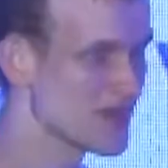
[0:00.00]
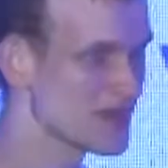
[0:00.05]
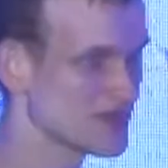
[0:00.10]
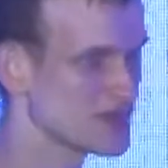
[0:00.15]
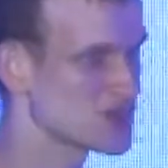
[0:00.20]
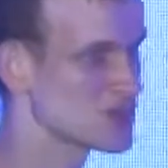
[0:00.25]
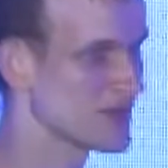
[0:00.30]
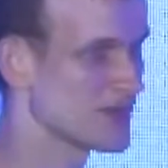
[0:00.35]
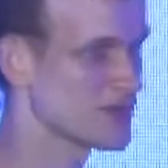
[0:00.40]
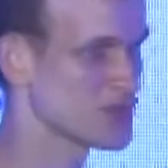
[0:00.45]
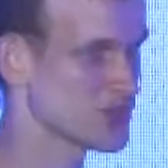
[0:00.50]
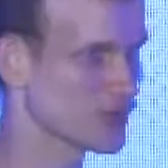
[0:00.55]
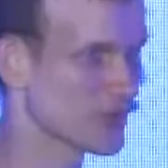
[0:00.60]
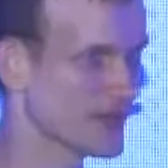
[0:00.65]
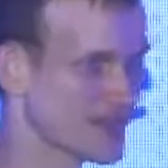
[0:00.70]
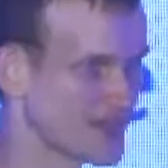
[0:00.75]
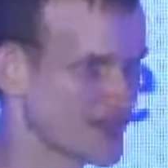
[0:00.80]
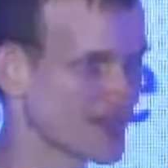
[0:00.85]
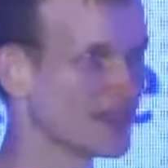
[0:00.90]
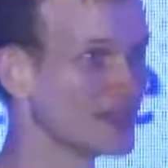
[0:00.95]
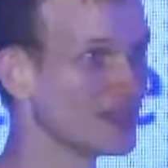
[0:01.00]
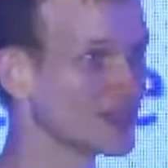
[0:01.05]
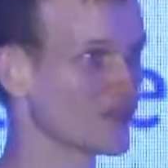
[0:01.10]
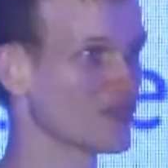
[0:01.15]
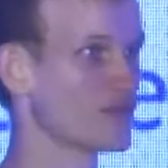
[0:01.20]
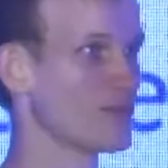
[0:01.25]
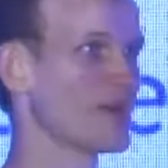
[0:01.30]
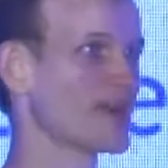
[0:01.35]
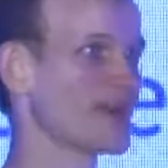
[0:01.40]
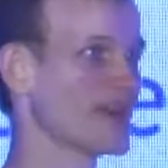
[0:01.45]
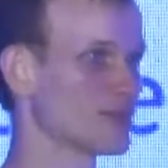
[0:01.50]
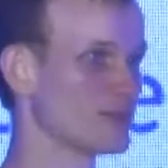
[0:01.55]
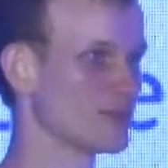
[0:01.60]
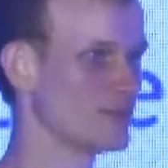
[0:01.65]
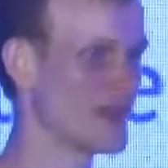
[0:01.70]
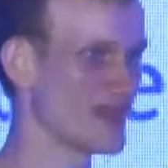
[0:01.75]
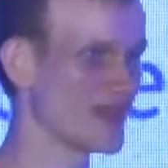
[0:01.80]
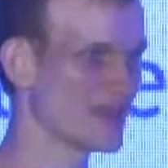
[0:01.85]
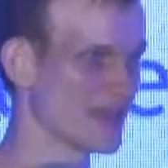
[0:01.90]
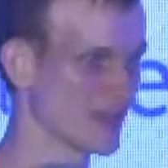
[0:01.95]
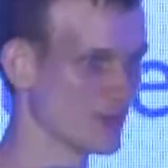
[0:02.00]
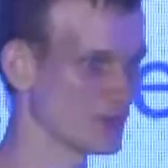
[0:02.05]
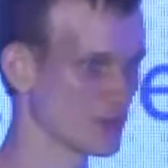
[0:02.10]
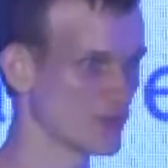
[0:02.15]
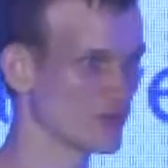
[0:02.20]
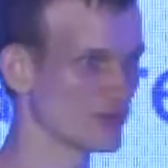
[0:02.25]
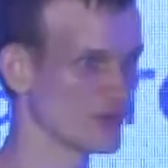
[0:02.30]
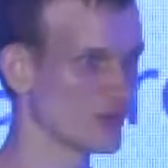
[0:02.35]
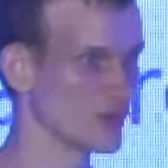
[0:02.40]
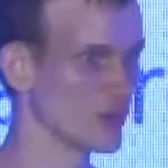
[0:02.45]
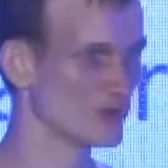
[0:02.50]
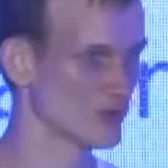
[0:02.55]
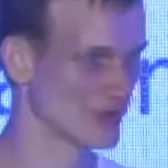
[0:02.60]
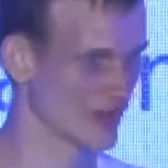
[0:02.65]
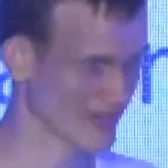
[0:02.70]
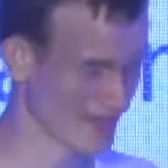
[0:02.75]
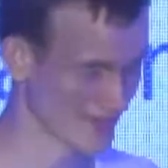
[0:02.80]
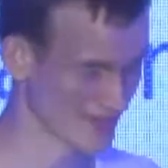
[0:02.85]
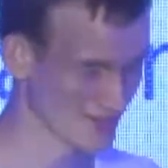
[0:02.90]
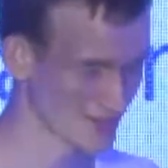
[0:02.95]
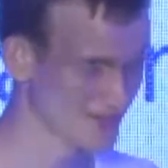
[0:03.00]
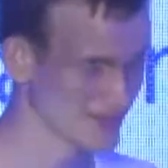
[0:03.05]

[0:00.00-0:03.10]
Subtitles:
to try and drain 10 Ether from my account over and over again?